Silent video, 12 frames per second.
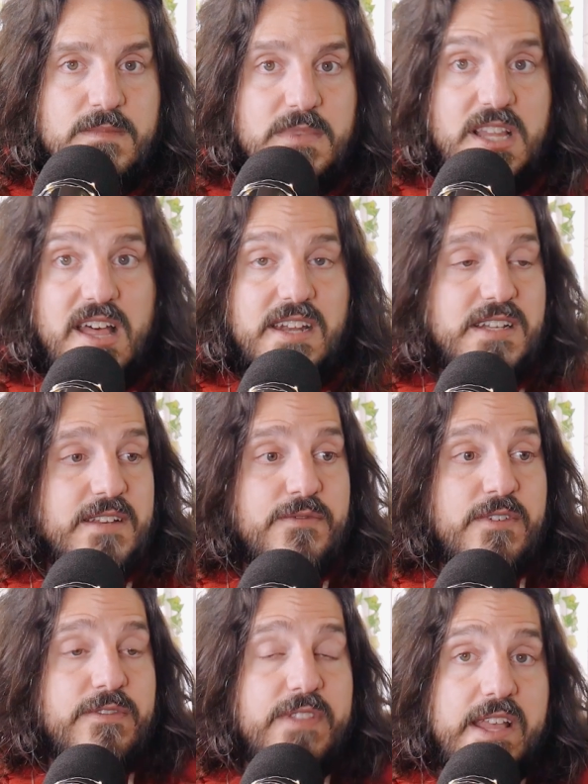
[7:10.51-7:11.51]
A lot of
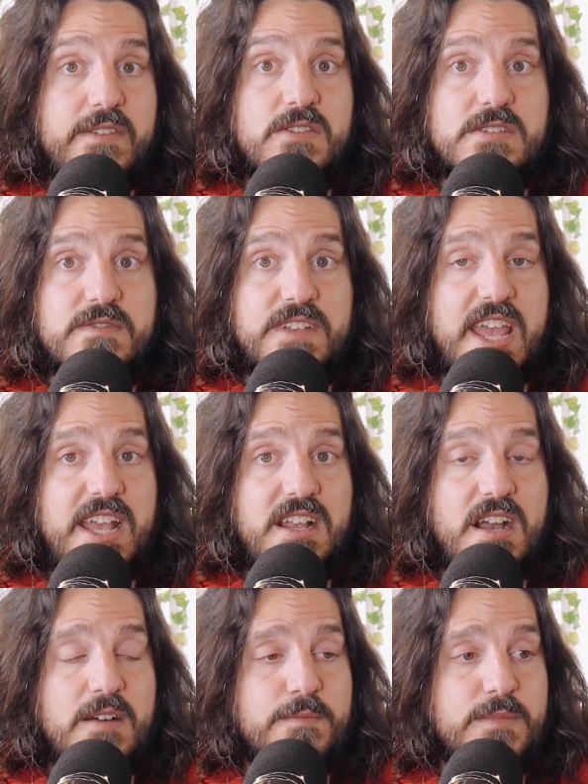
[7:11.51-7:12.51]
different flavors of
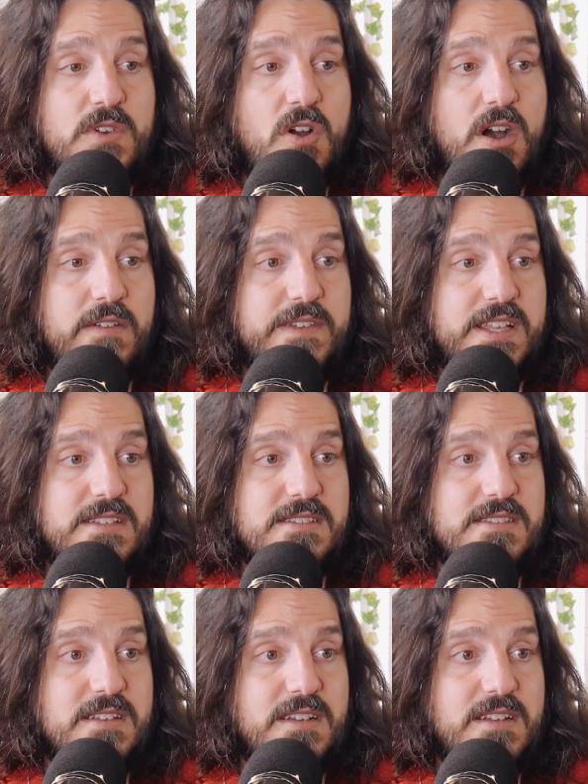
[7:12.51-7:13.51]
K-cup
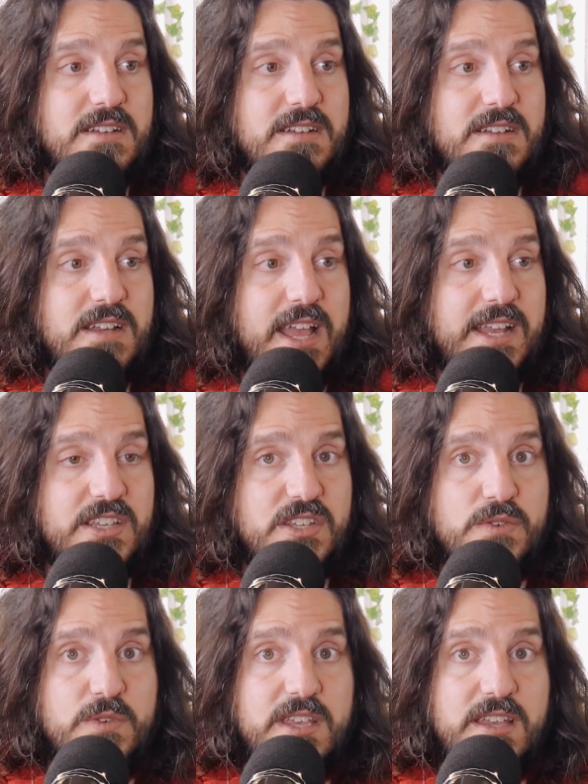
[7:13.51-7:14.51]
coffees. And
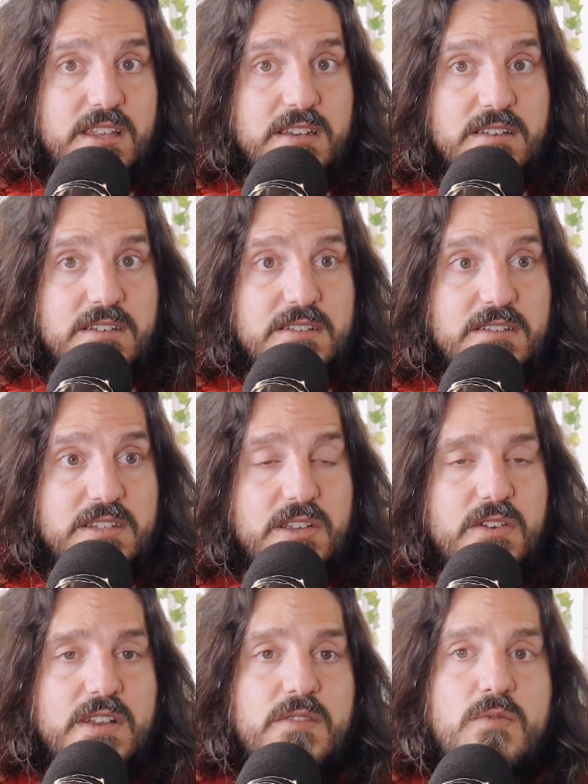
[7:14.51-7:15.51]
you're
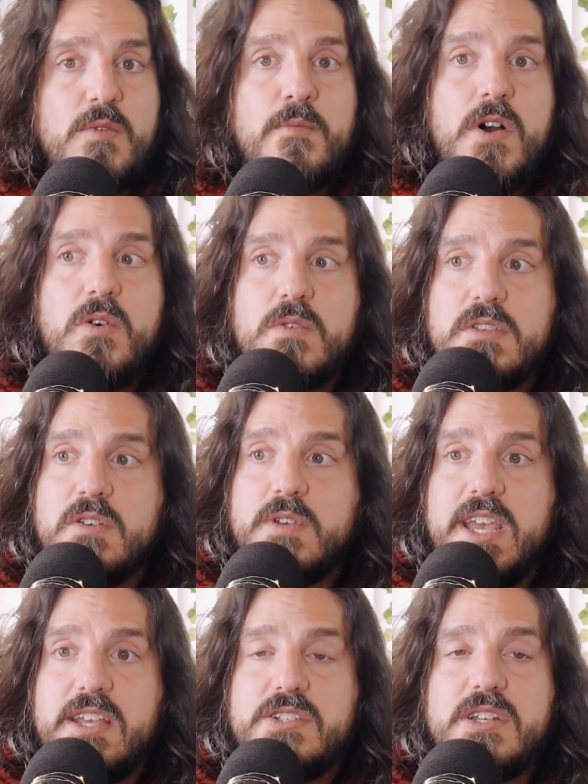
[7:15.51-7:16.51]
in a remote
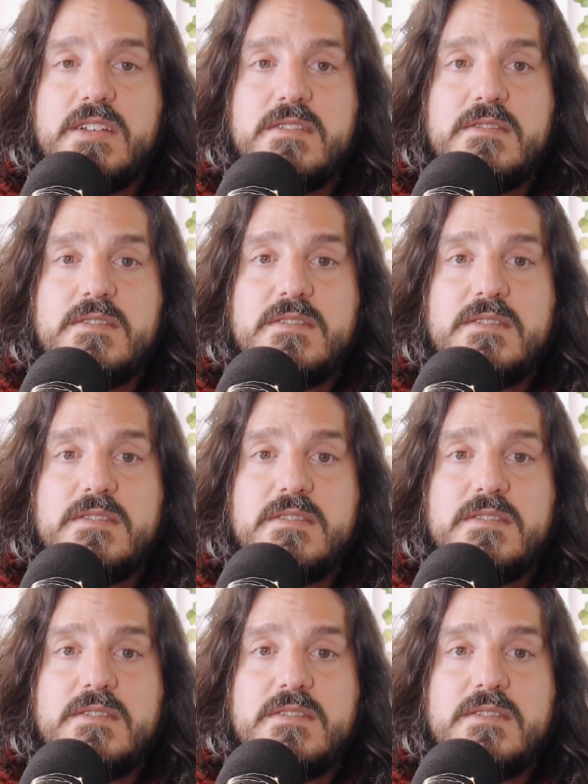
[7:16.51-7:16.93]
location.